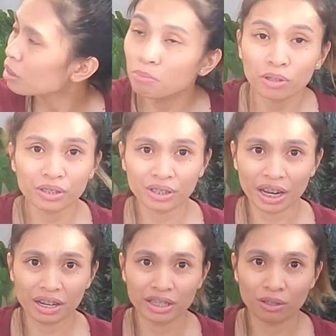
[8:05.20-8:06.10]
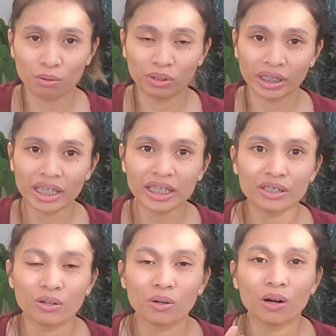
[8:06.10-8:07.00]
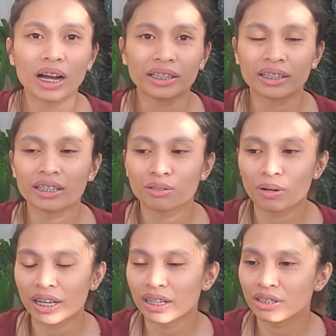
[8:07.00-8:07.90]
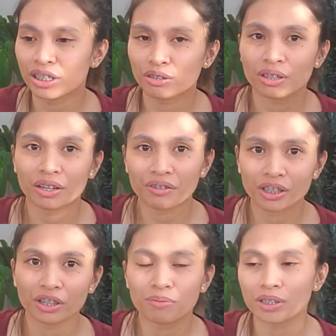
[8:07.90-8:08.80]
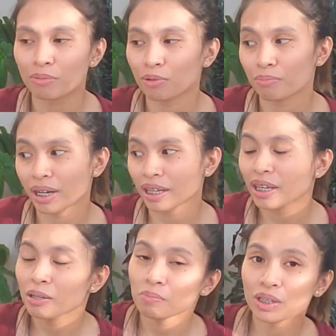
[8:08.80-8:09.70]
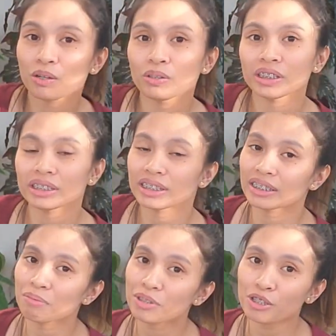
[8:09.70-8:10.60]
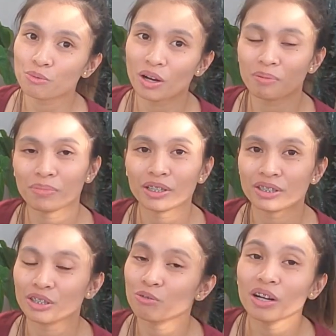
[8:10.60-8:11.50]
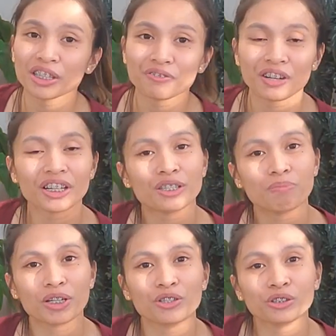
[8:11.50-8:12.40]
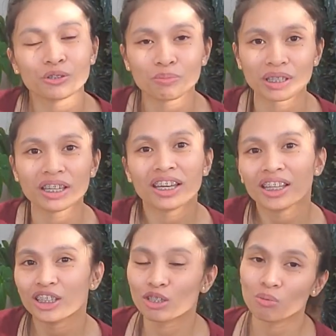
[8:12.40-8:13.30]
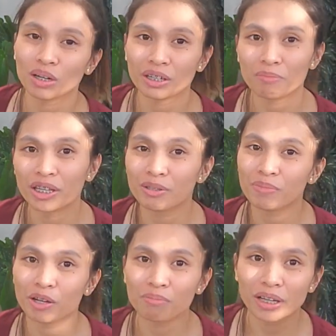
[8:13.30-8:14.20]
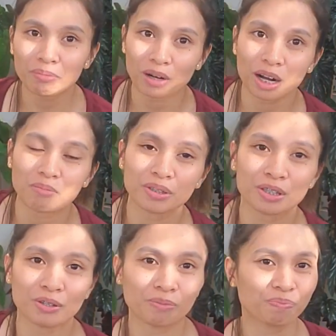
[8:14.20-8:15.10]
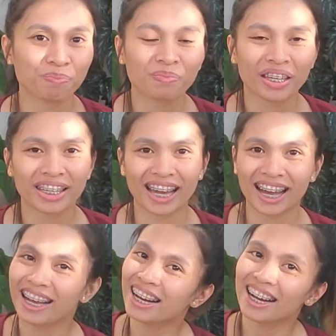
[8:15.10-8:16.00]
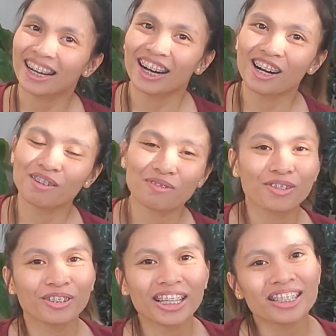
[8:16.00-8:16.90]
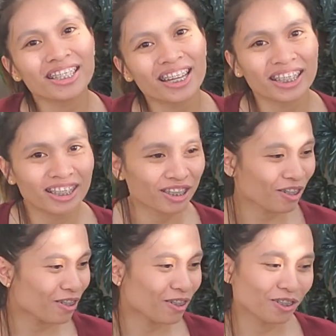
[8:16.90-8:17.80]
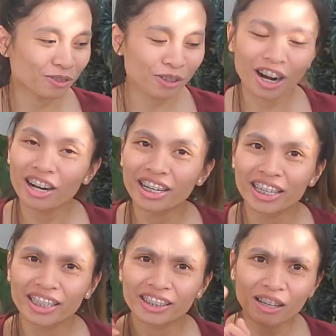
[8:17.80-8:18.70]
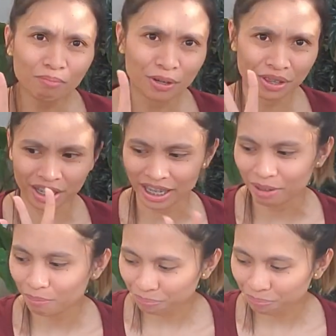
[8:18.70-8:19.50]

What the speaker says: Monsteras only. So that's why I tried to get rid of some of my Begonias, except this one, because this one is very special to me. This one reminds me of my mom. So yeah, so that's it. So we are in number 3.